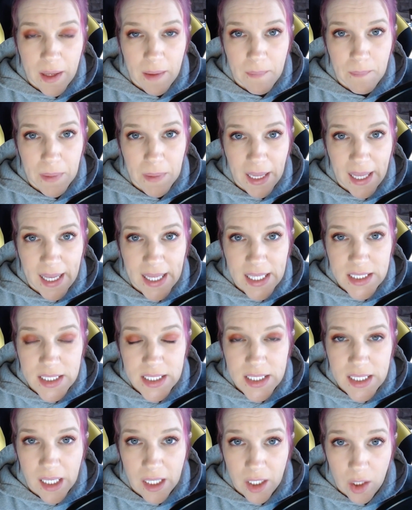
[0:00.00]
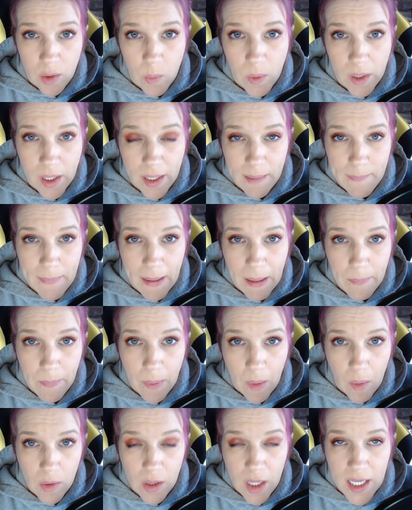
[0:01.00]
implants and you're worried about
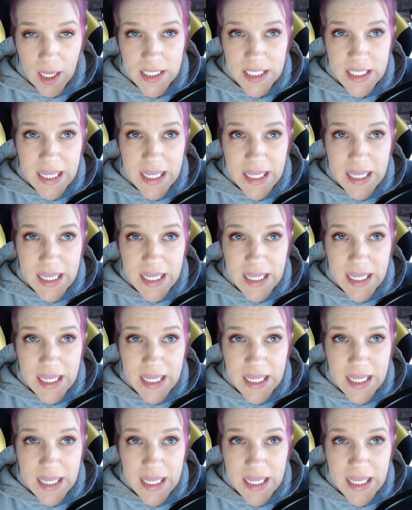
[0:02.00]
bone loss,